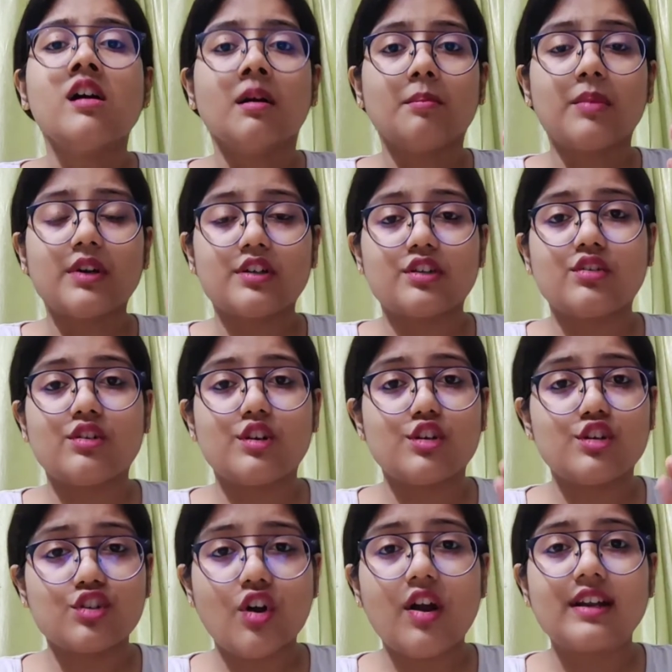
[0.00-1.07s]
particular
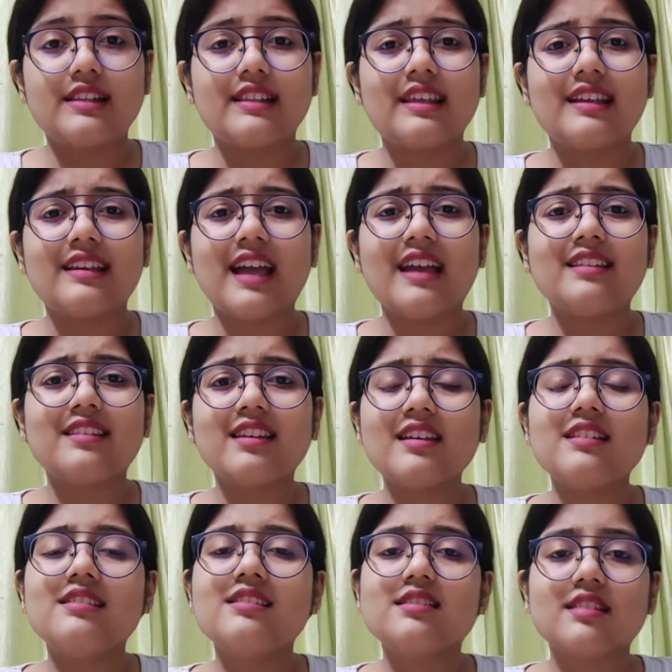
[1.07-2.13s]
short, then I
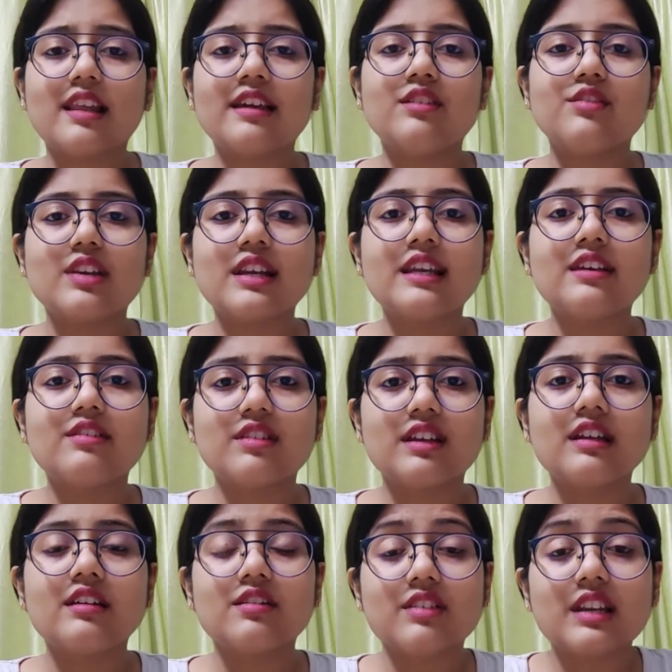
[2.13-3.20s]
think it's like really
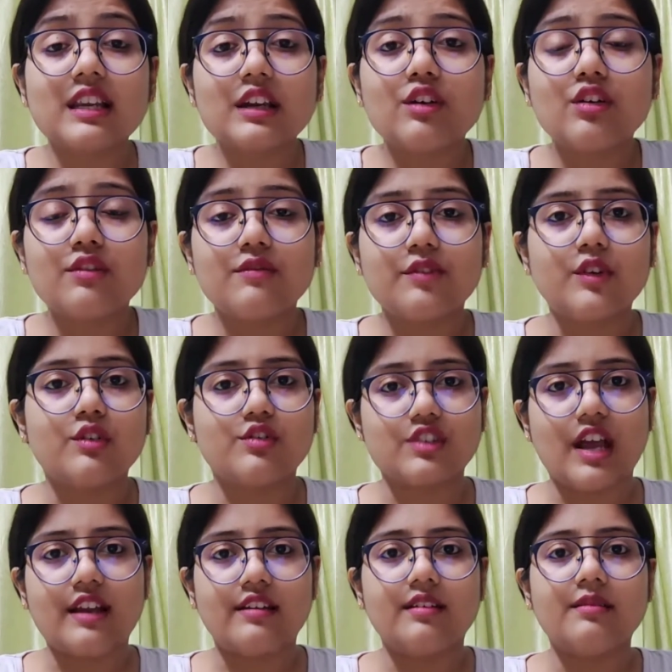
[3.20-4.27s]
good for your
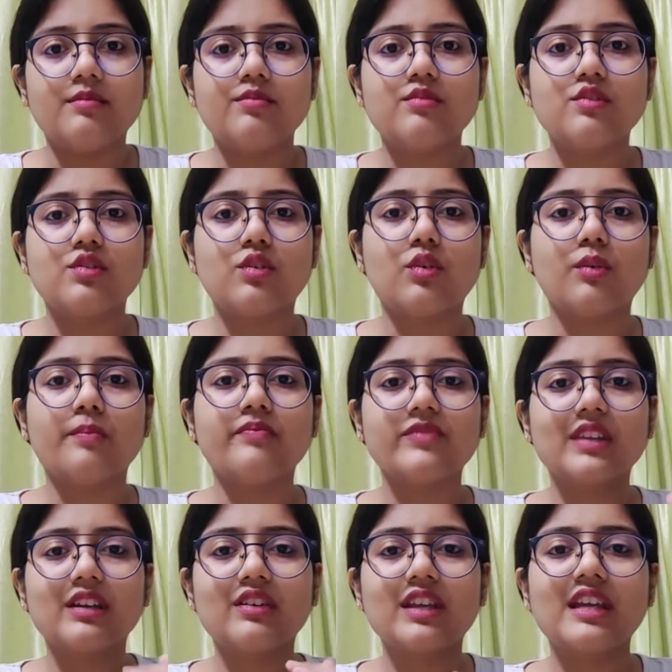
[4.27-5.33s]
channel. So
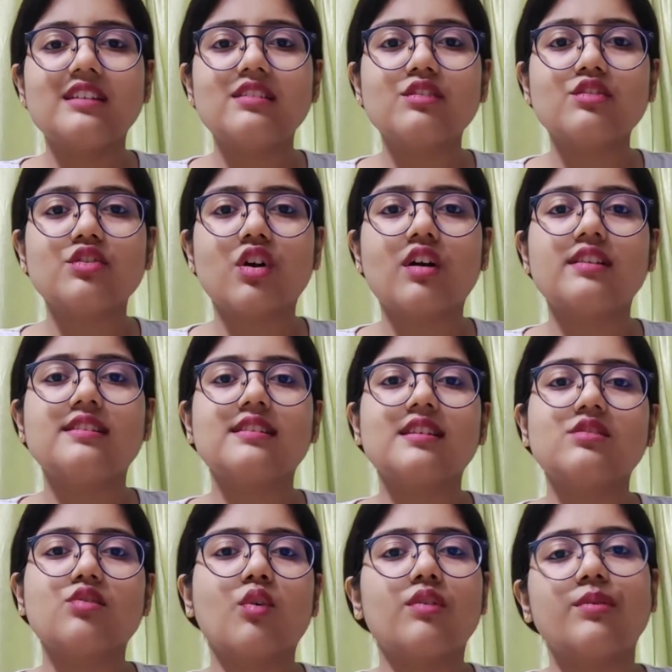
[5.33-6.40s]
creating shorts
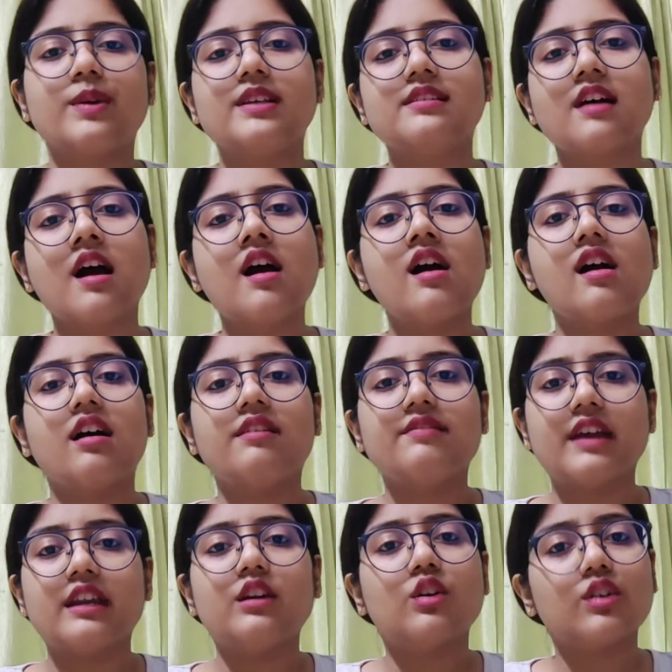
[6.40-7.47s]
is always a
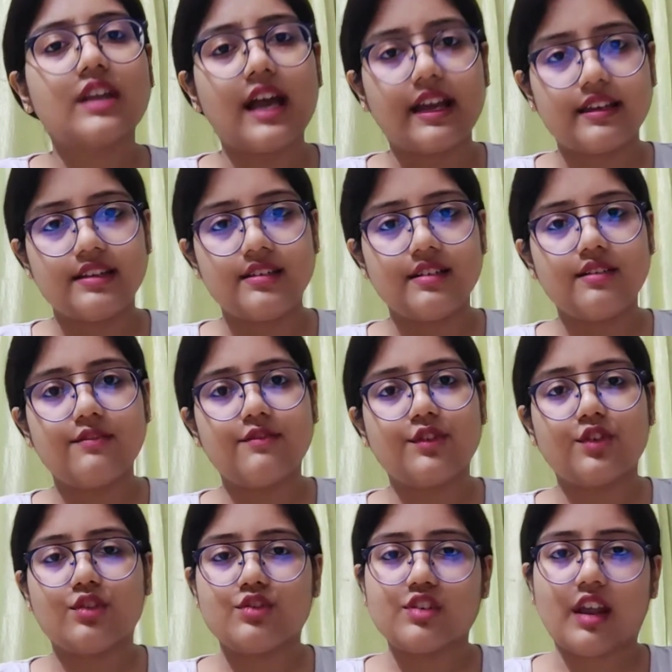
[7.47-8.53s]
very good idea for
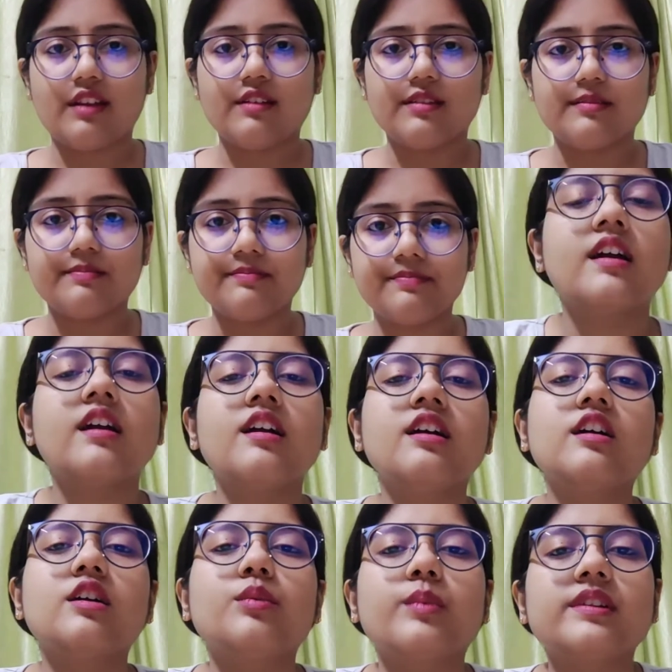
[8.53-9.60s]
your channel.
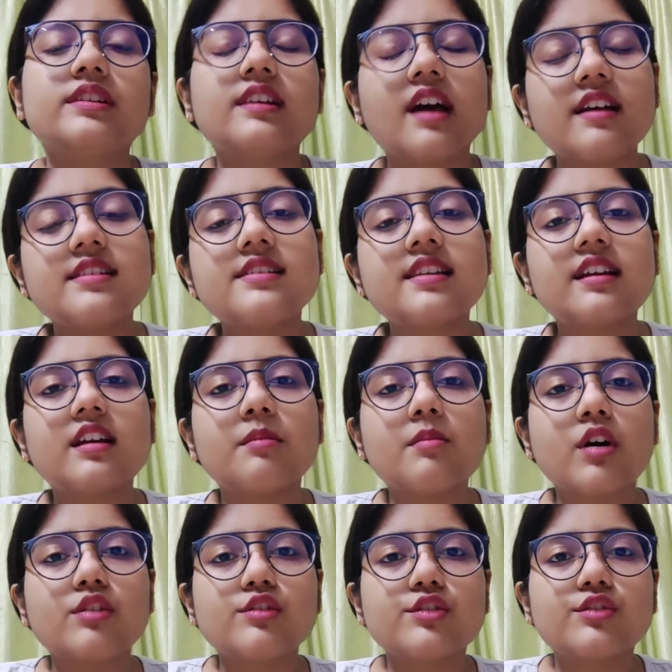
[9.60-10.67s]
Well, the last thing
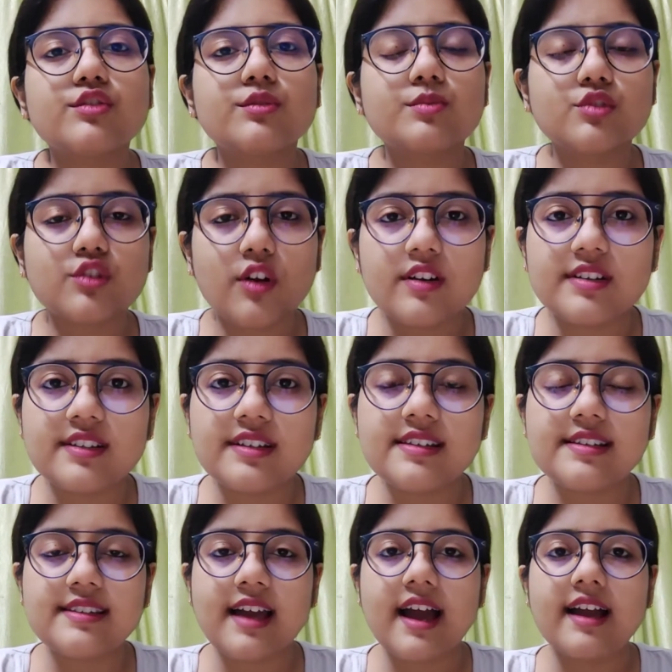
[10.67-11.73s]
about YouTube short
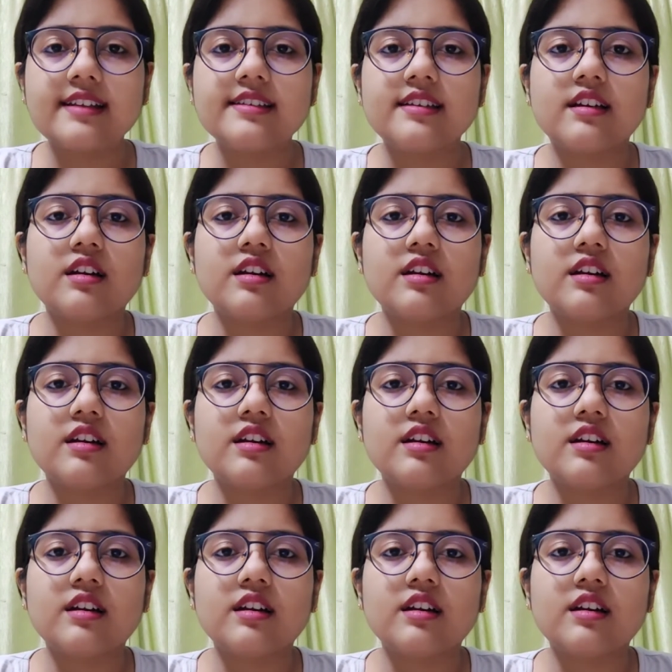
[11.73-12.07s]
is that